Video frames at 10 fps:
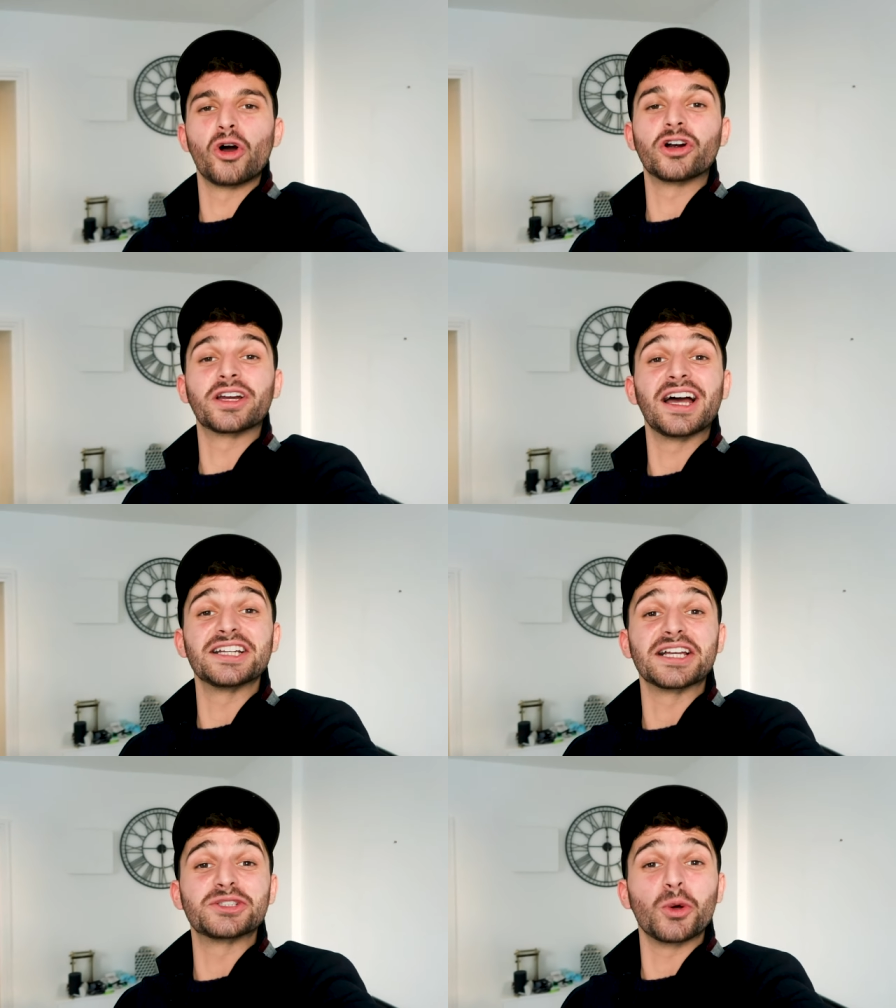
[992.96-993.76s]
Alright
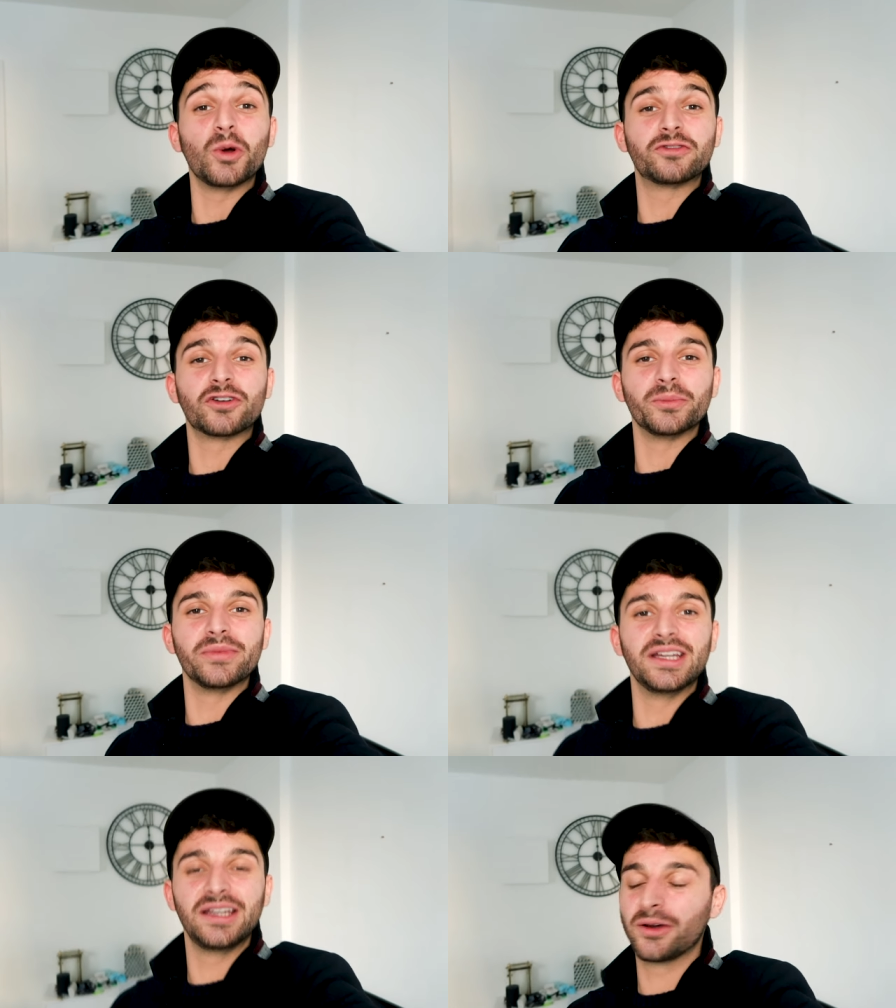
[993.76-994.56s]
guys, that's all
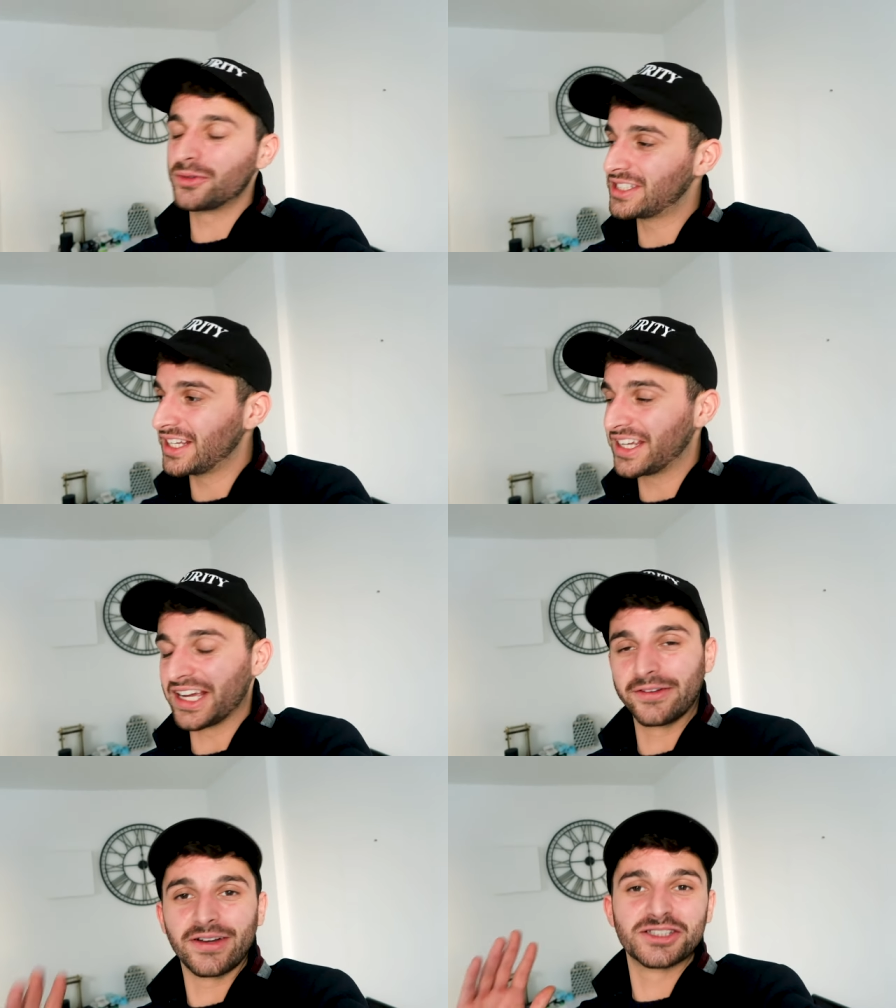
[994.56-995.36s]
from me. I want to say
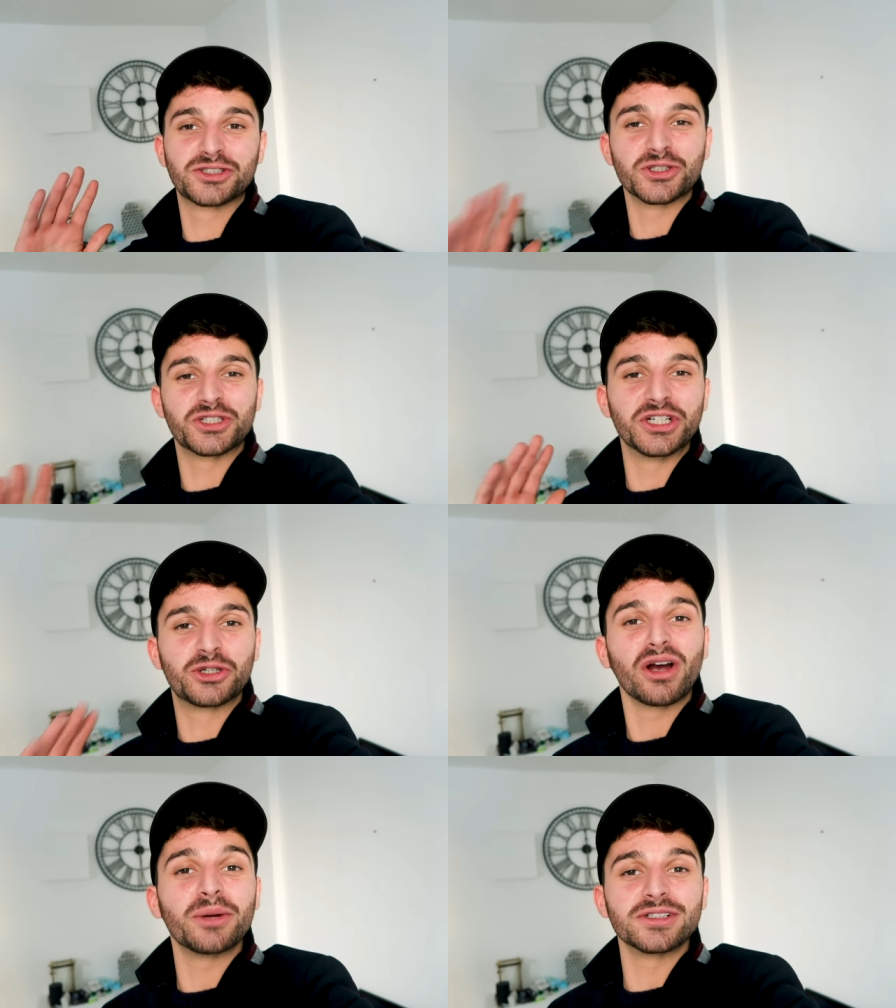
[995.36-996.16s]
again, I've had such an
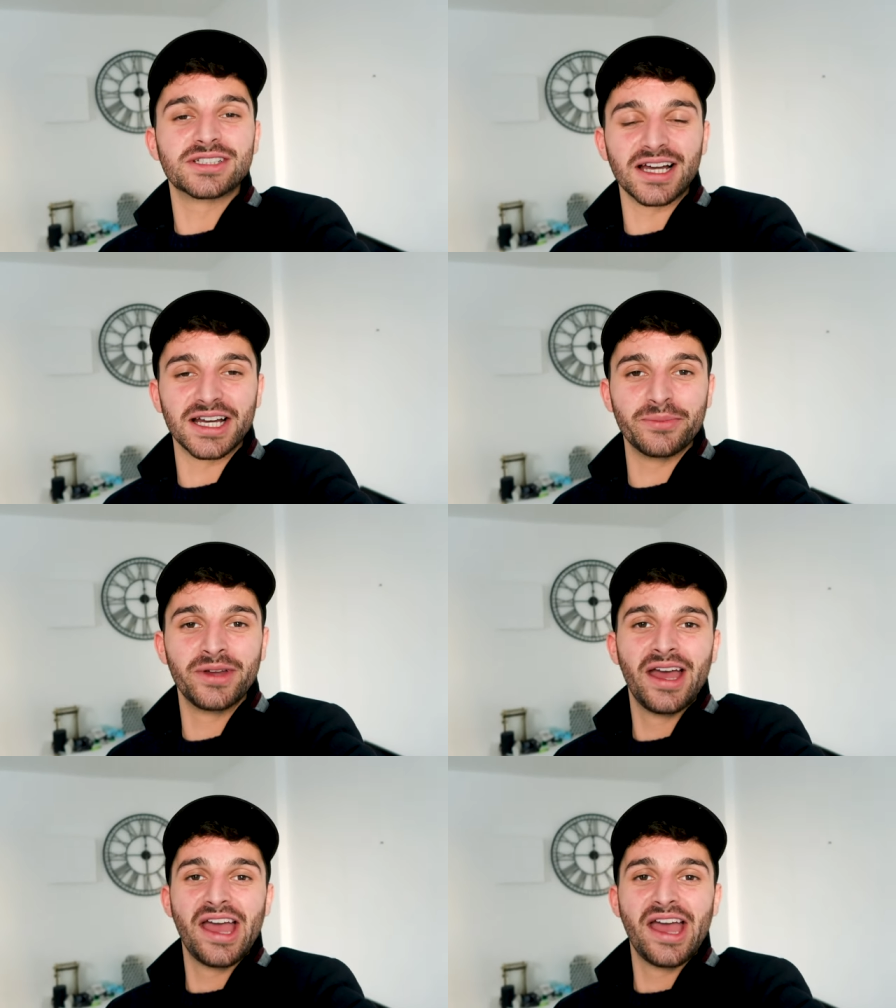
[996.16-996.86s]
incredible time